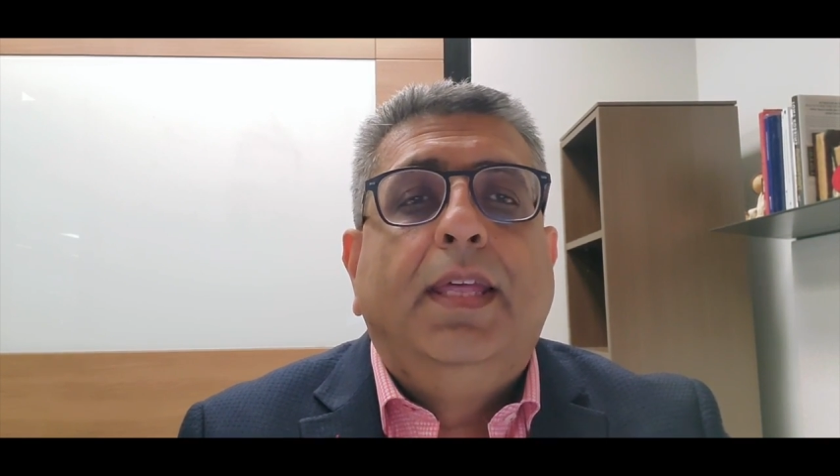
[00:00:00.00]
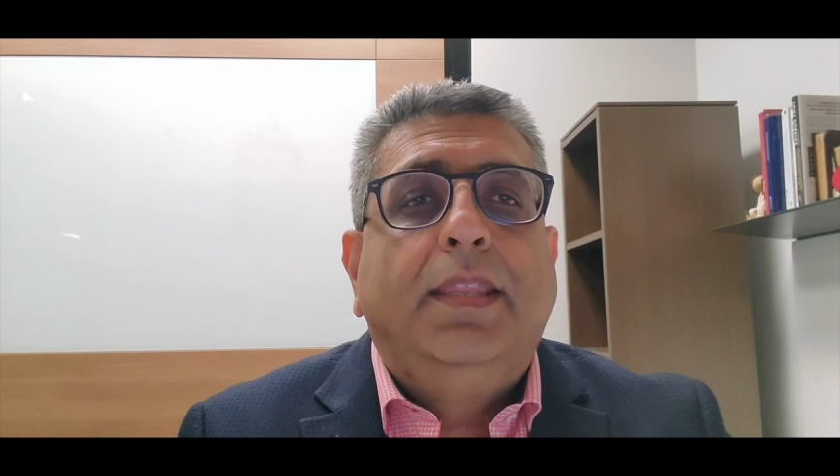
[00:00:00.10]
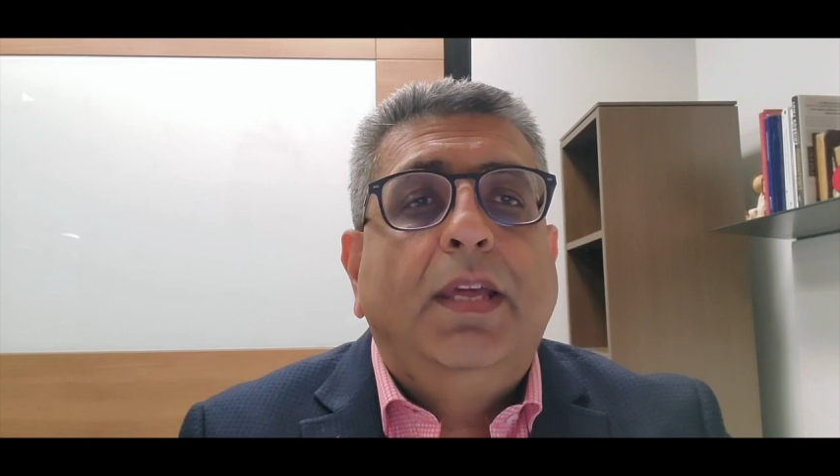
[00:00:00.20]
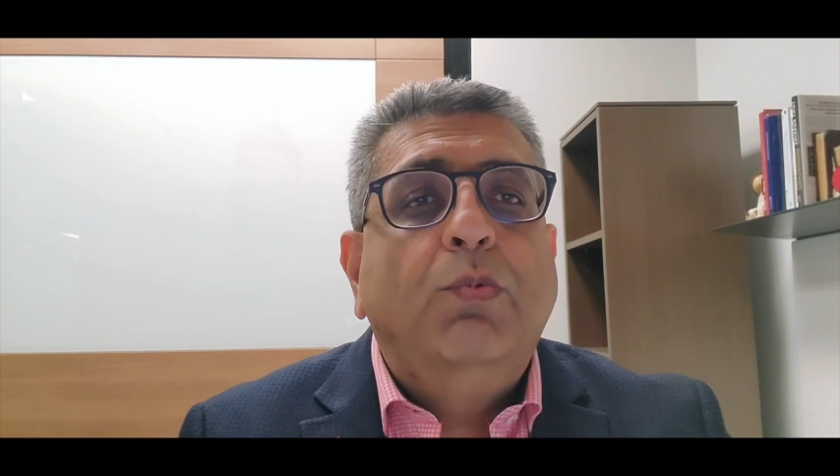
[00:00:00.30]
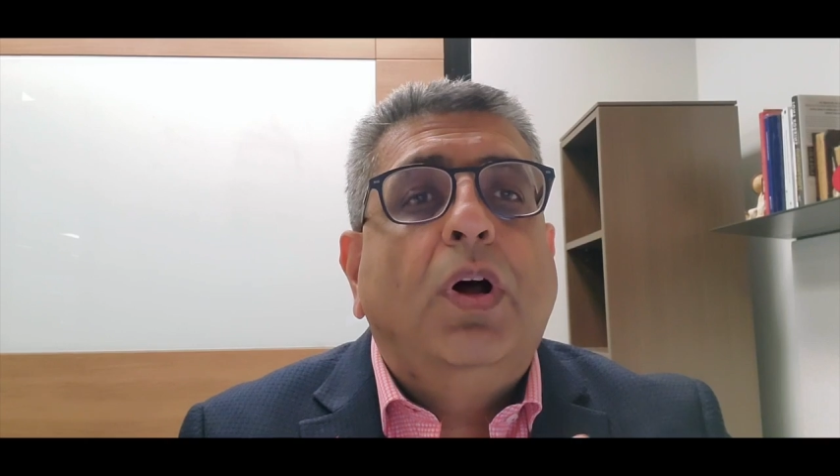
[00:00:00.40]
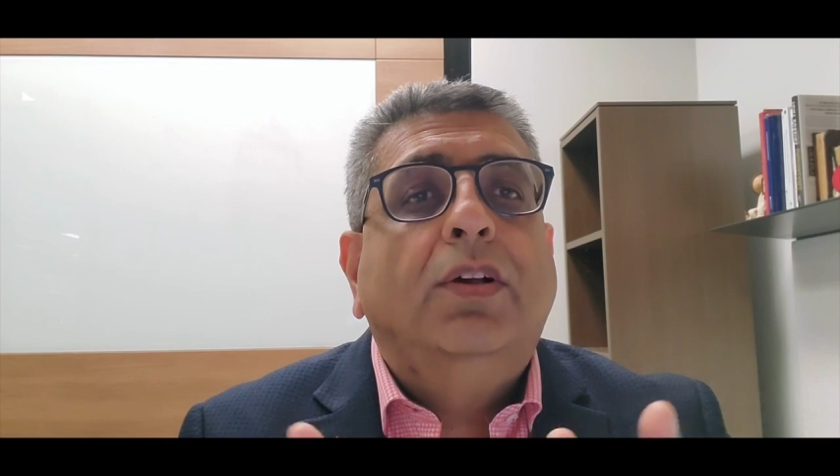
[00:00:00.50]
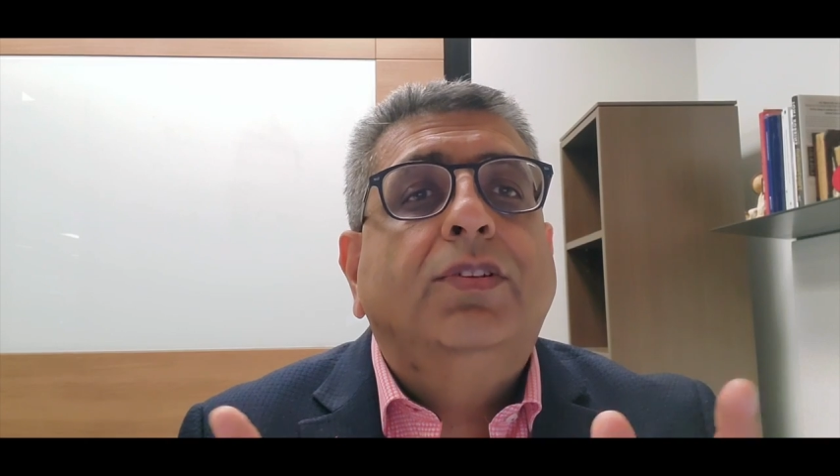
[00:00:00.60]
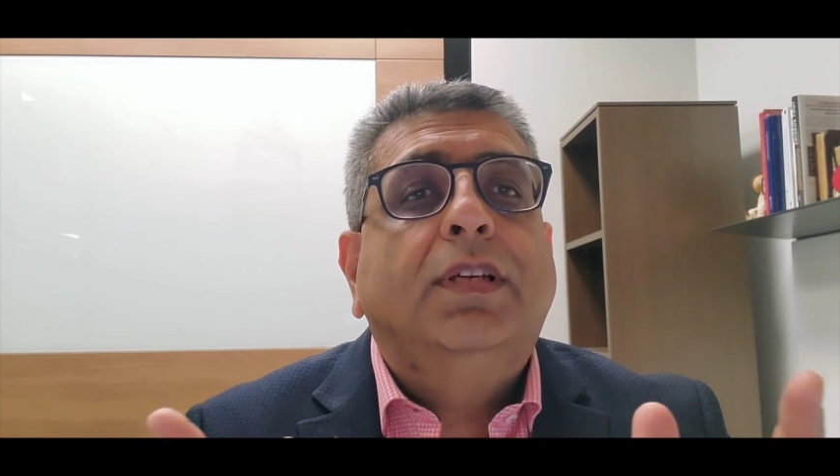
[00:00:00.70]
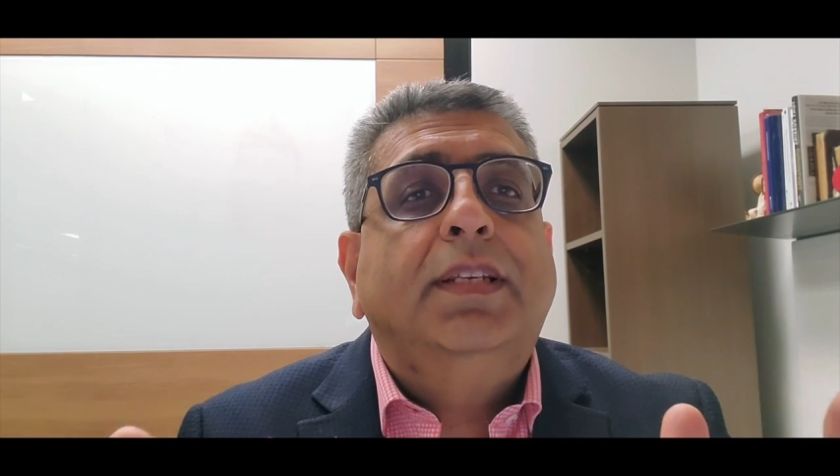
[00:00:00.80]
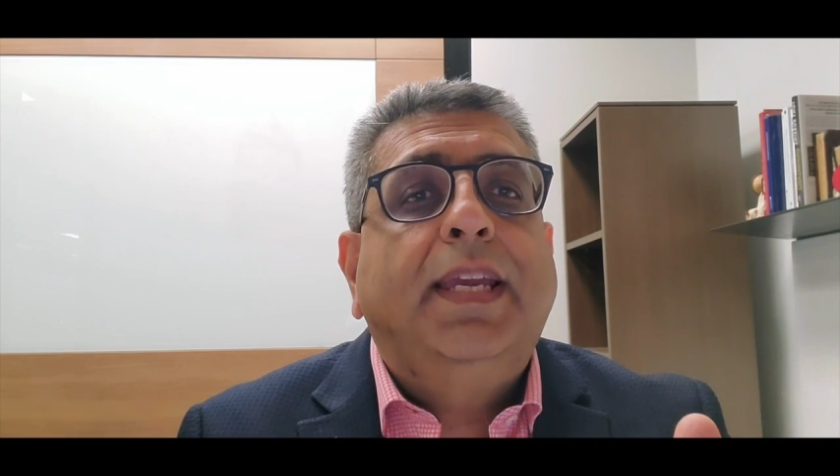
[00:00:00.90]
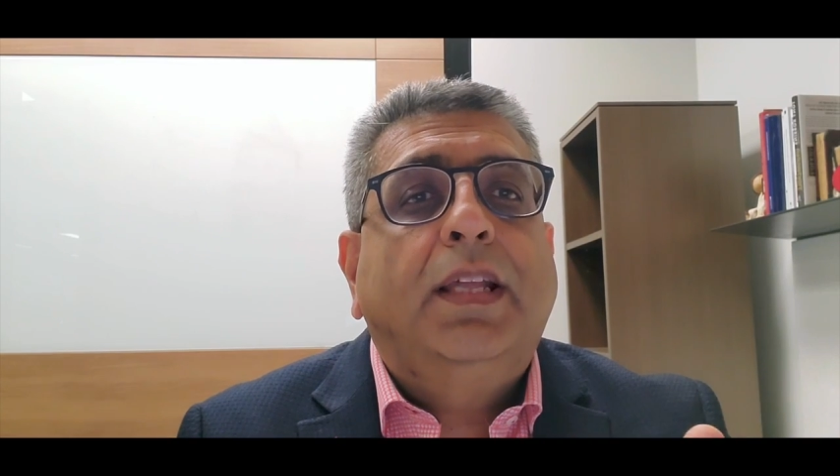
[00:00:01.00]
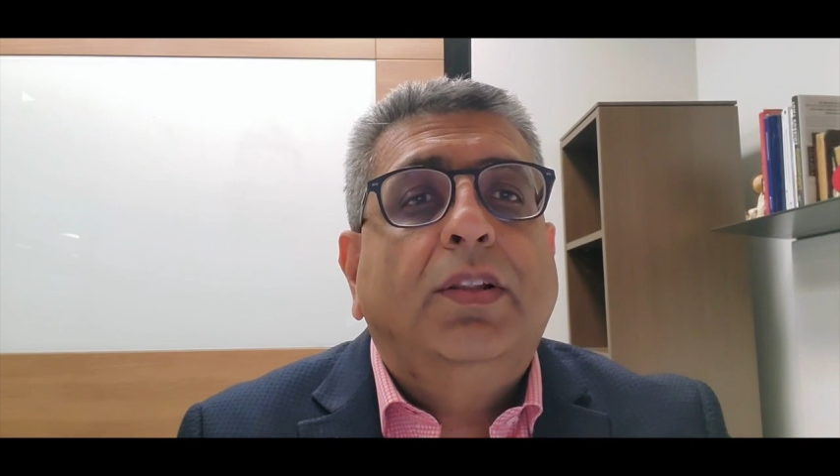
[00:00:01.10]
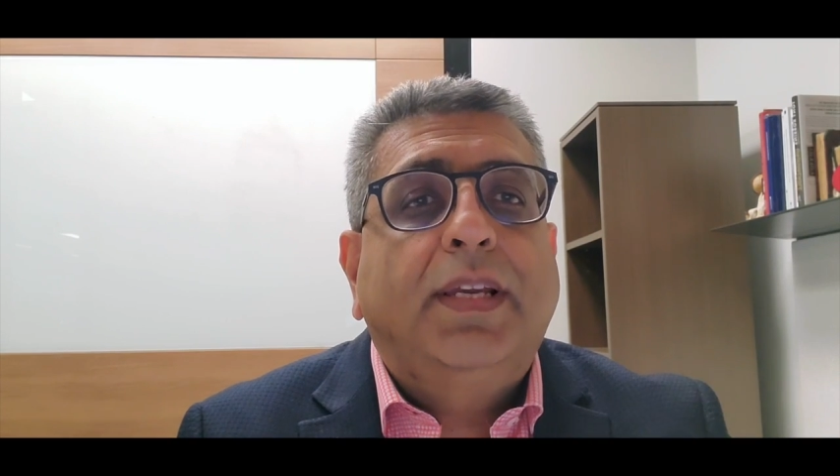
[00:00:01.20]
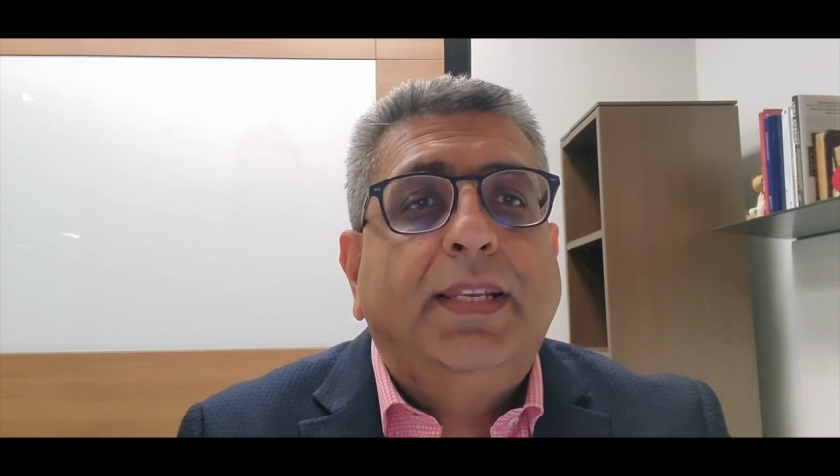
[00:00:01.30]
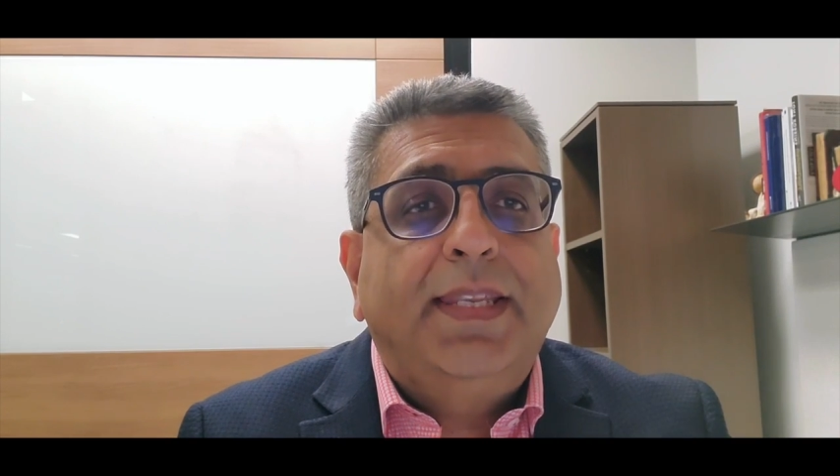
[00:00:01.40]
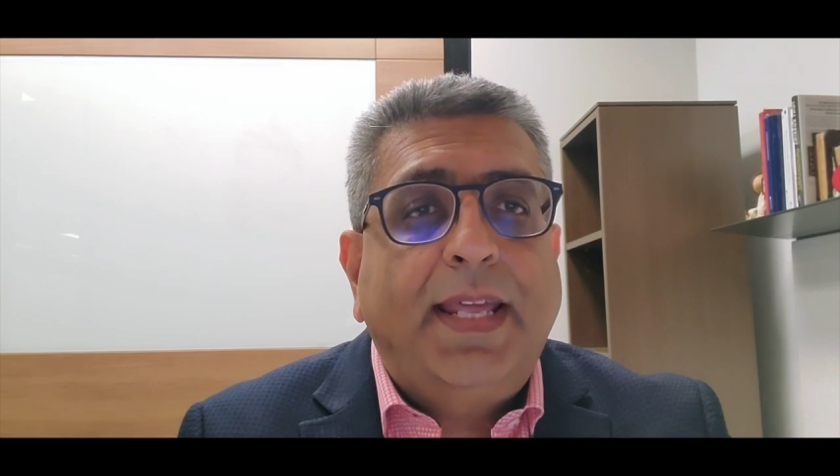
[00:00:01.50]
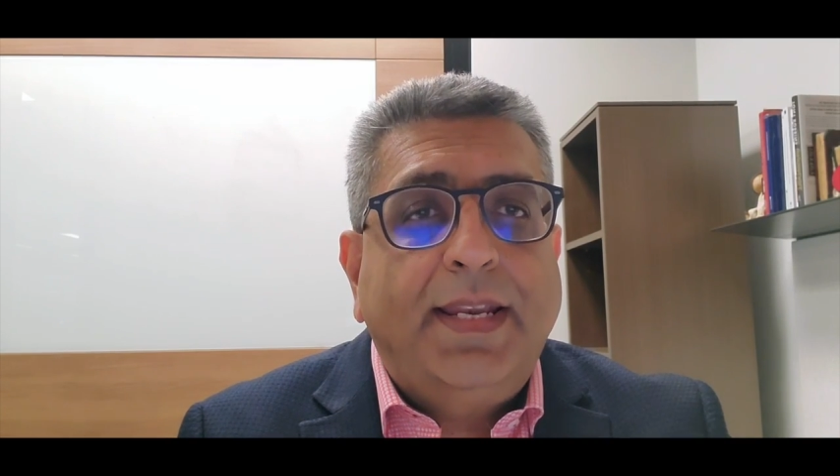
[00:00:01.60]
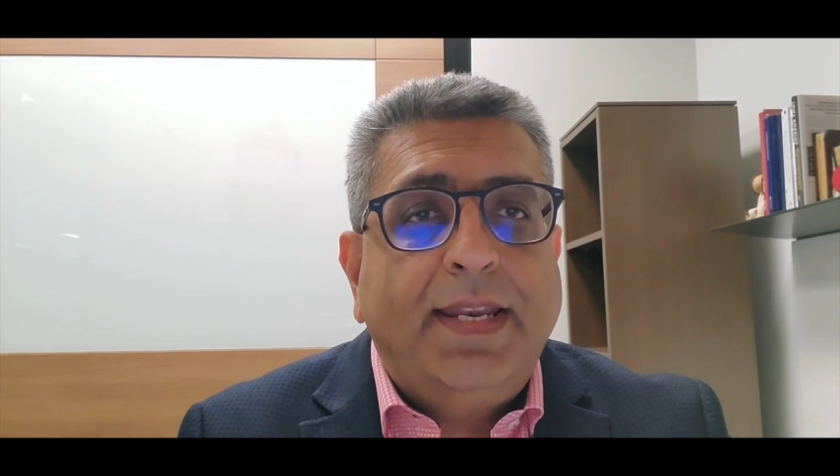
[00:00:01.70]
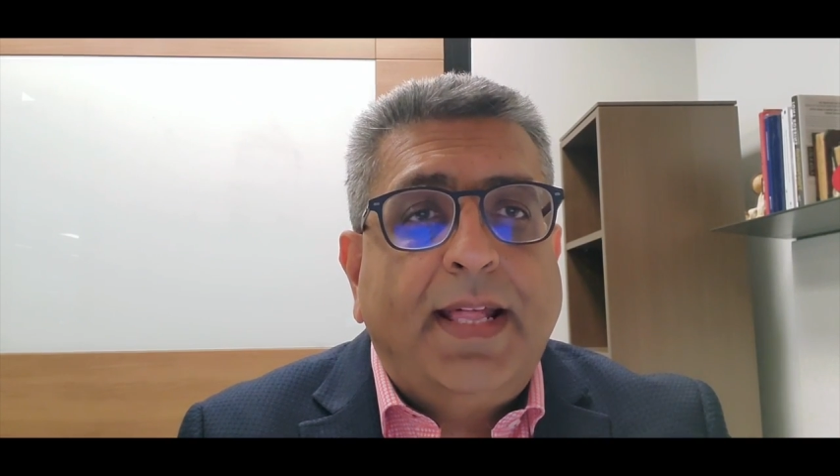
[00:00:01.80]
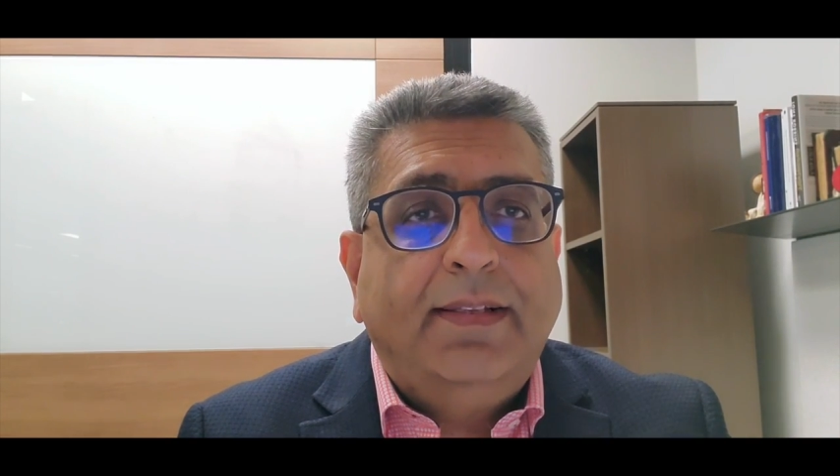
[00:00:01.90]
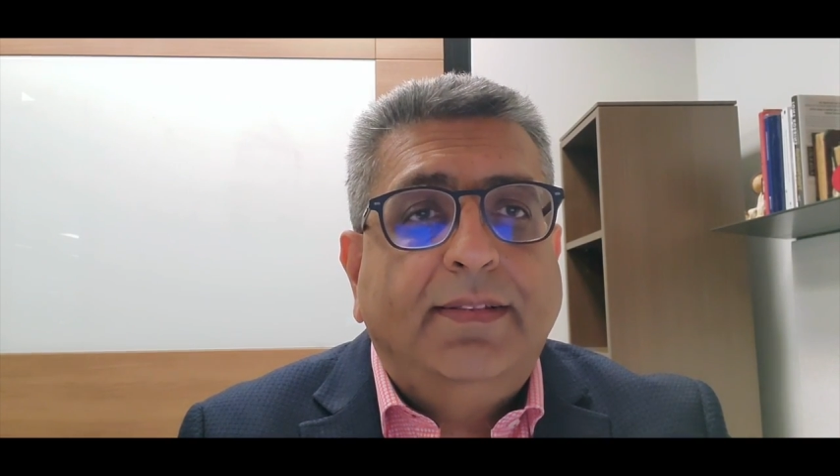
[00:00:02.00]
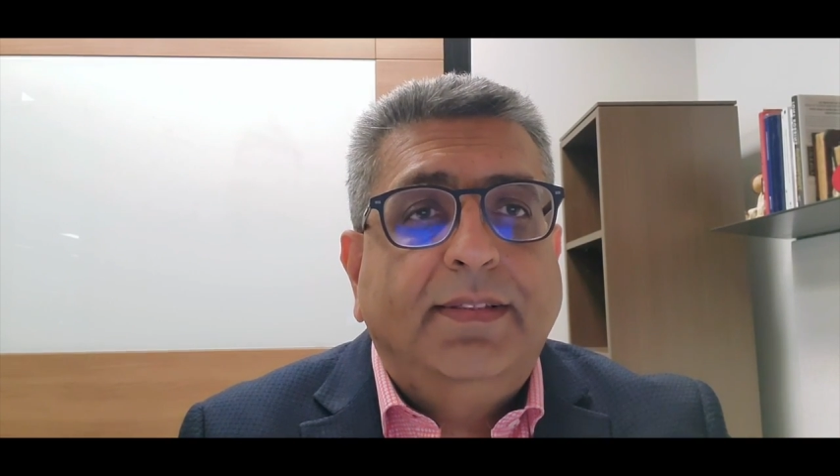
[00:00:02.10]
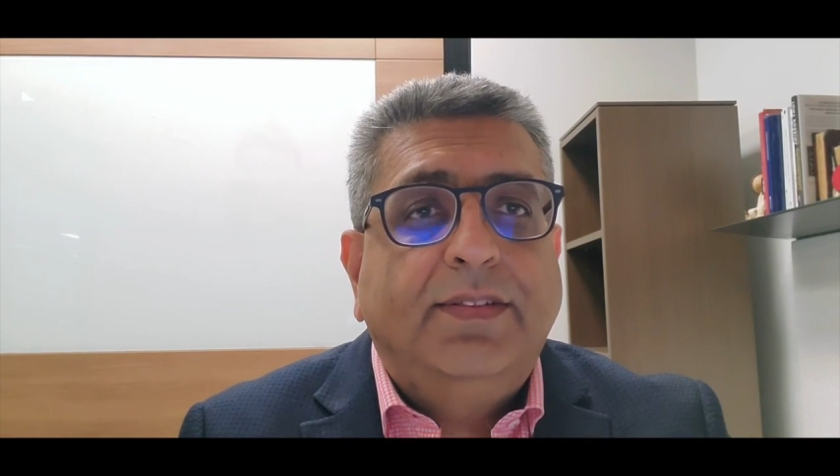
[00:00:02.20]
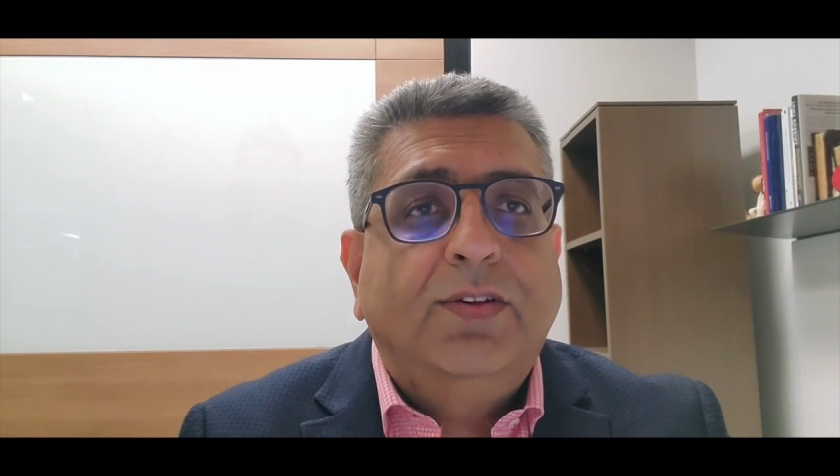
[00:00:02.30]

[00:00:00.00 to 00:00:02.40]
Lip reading: Then we're also going to take a look at debt analysis.